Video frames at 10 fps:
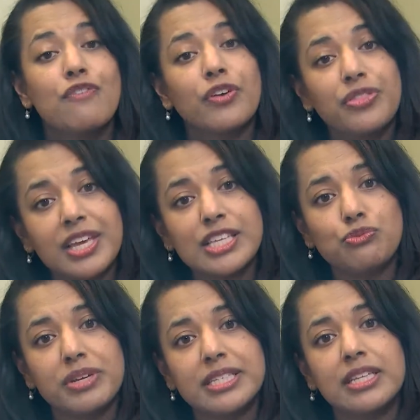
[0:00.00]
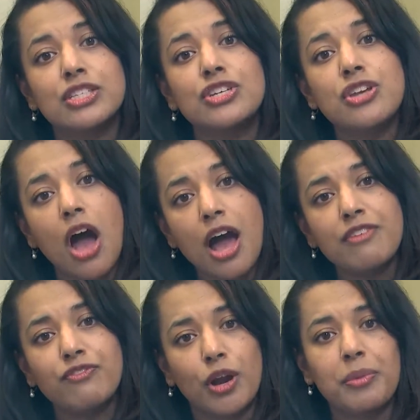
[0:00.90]
For these reasons,
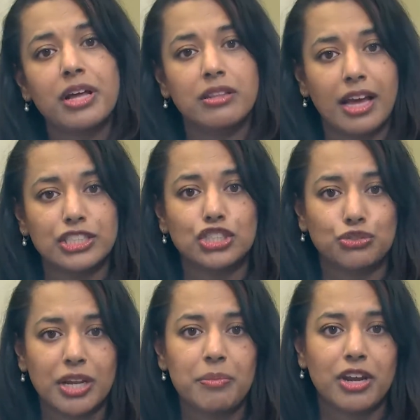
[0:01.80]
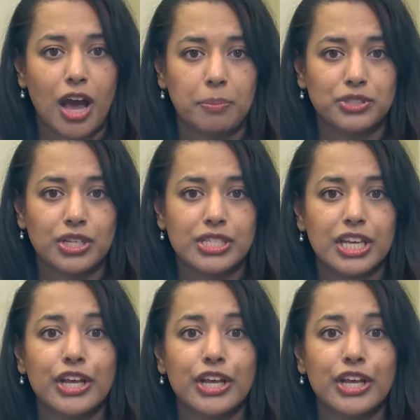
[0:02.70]
non-pharmacologic treatment options,